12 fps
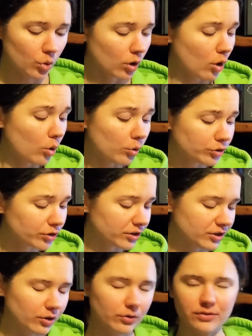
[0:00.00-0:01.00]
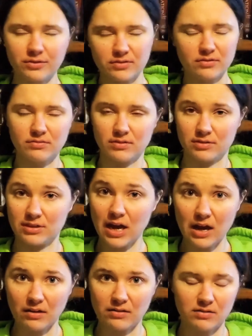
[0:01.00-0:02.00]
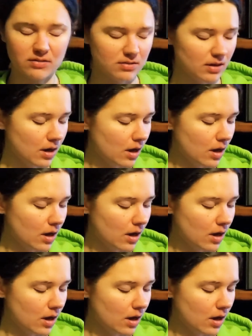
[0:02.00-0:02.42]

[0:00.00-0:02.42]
Or older adult, there's, there's tons.